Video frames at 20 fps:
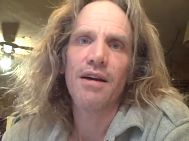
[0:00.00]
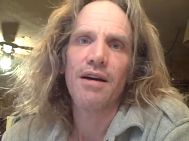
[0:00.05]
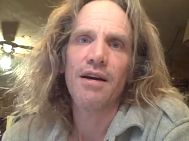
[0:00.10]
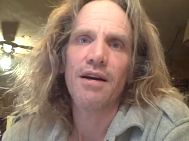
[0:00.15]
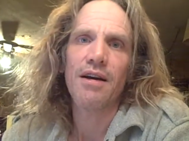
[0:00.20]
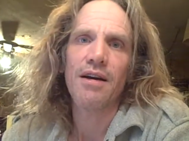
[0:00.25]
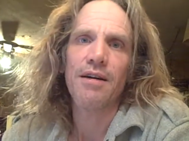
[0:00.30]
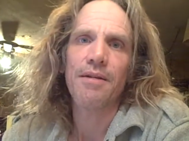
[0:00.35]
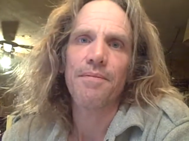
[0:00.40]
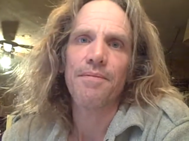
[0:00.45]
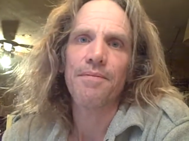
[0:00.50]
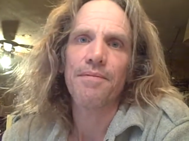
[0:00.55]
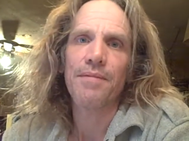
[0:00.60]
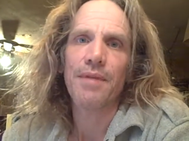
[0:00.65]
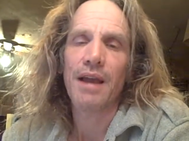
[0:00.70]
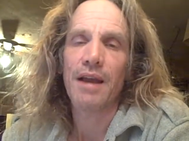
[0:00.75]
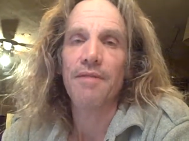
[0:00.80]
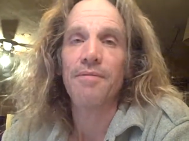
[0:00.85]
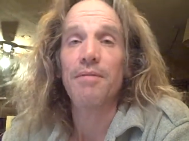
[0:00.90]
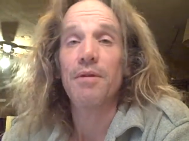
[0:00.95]

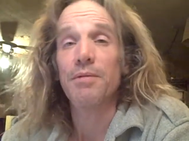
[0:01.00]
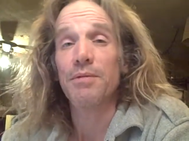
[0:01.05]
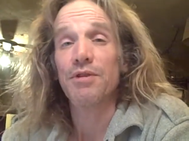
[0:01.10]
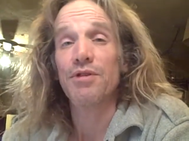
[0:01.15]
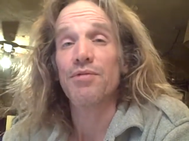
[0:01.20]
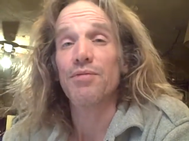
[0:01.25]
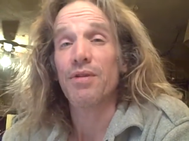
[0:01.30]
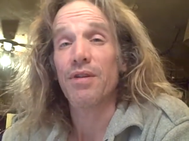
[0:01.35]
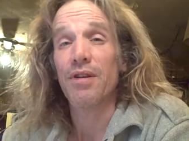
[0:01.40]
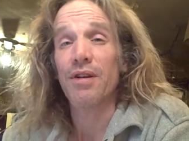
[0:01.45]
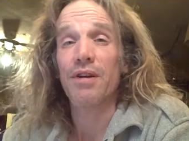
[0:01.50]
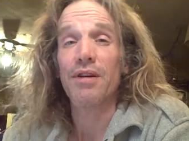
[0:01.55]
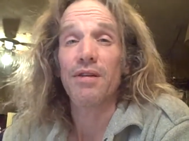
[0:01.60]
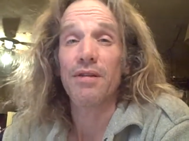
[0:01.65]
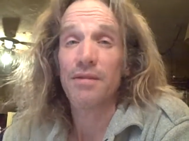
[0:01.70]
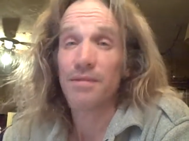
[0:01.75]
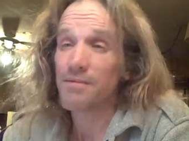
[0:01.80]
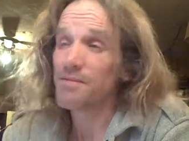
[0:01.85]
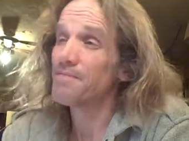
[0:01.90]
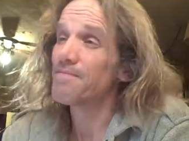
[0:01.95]
They have moments where
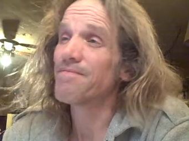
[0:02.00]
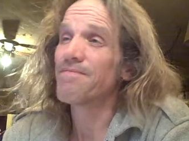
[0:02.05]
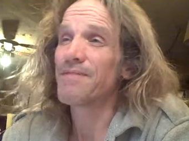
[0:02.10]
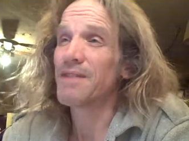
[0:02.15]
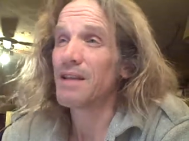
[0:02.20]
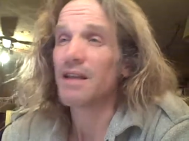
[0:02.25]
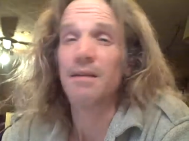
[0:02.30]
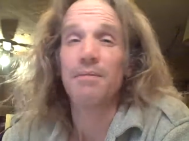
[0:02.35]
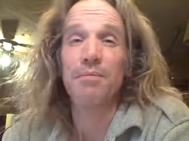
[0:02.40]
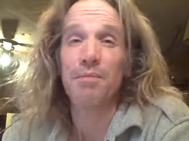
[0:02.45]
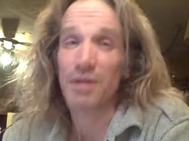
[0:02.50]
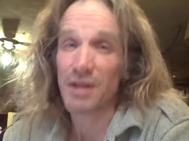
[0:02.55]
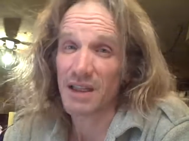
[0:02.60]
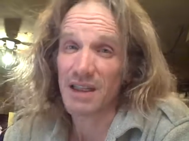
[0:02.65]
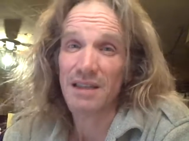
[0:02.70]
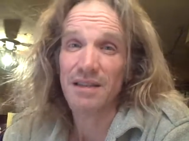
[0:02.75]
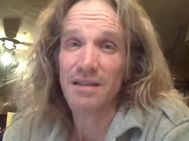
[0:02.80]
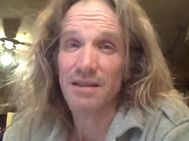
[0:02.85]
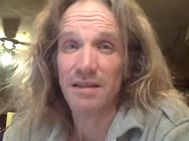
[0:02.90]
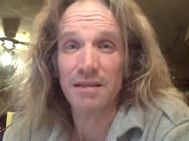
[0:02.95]
they're in
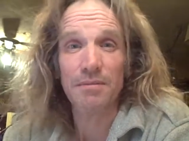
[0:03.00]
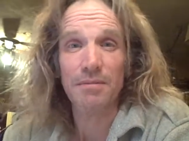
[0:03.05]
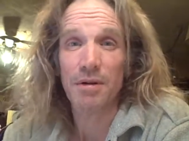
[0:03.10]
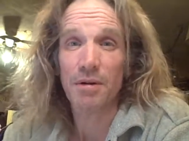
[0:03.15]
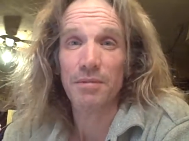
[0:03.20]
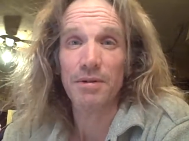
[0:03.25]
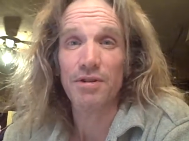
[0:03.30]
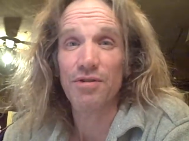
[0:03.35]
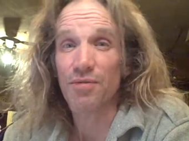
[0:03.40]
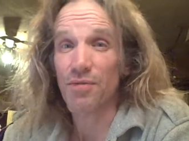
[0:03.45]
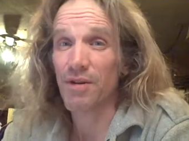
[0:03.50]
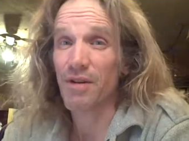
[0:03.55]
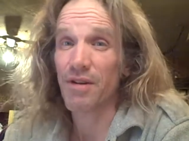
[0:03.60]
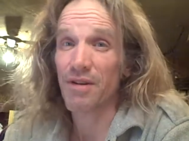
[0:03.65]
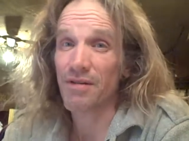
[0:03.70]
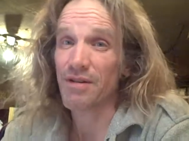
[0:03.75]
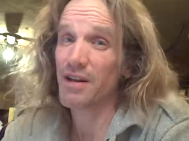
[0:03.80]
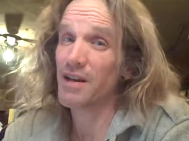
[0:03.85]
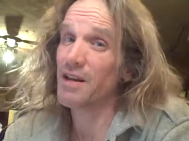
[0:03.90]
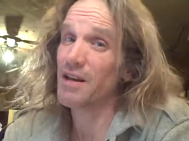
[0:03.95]
bliss and moments where
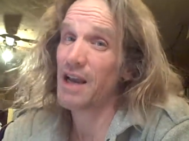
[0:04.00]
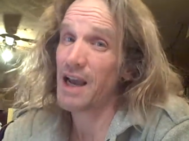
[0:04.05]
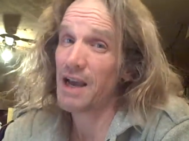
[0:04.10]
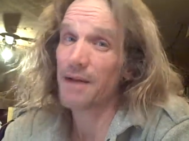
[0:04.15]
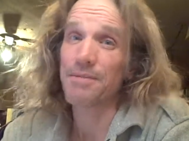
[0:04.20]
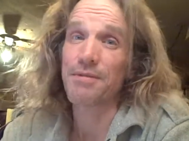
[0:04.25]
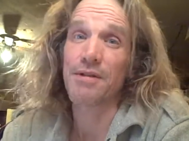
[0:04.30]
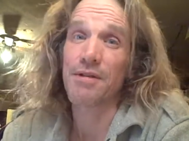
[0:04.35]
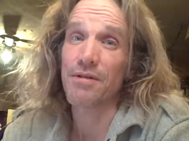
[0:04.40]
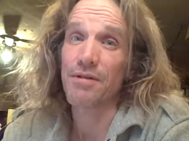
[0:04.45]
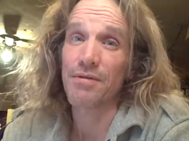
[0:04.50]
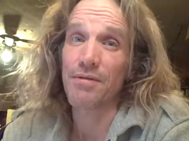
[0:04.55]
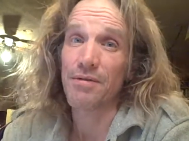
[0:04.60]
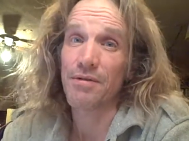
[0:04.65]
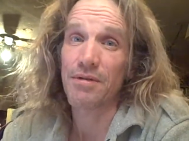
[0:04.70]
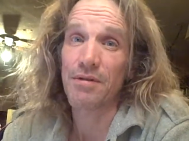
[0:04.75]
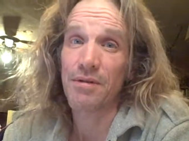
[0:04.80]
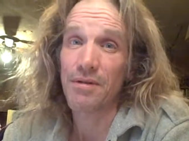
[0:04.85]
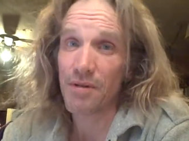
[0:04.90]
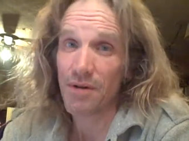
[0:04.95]
they're in
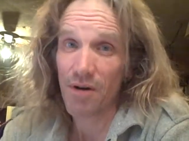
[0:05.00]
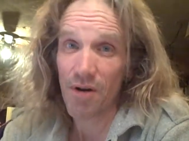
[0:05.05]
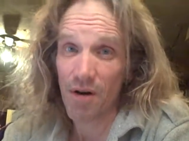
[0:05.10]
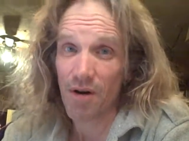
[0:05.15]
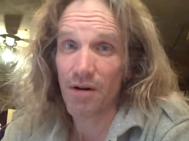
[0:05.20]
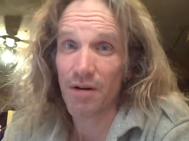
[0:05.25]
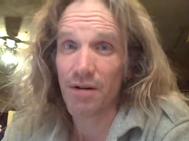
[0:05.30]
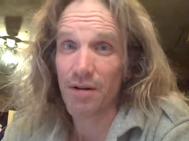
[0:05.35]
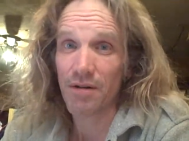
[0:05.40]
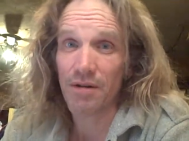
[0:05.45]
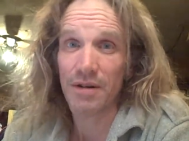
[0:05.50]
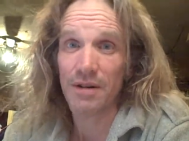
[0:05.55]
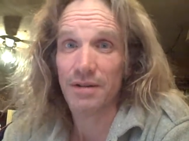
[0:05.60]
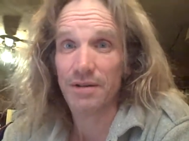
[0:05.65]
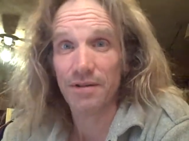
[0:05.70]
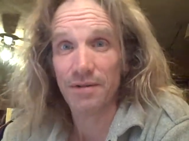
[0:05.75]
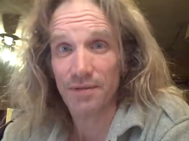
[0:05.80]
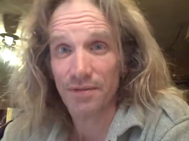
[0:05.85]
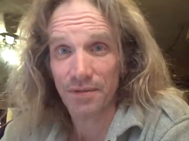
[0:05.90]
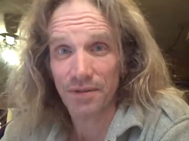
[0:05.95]
absolute horror
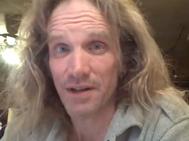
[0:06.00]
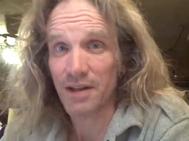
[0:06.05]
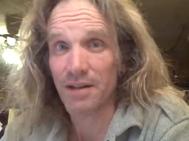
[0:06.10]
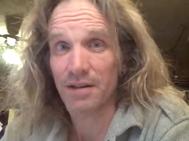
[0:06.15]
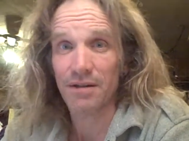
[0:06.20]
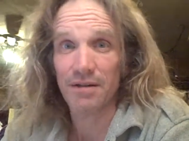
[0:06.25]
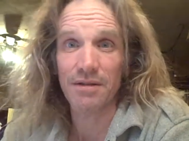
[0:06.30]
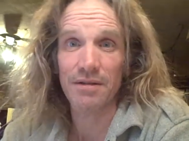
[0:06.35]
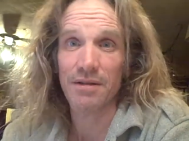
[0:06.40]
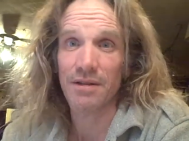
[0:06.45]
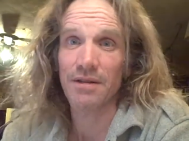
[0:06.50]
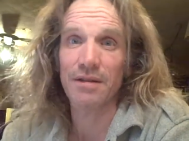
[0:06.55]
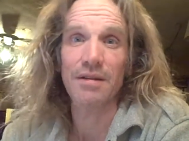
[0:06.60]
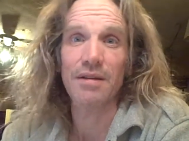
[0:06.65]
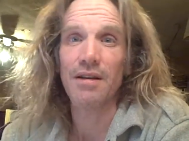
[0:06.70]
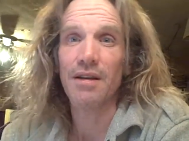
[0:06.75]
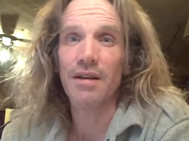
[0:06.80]
and fear and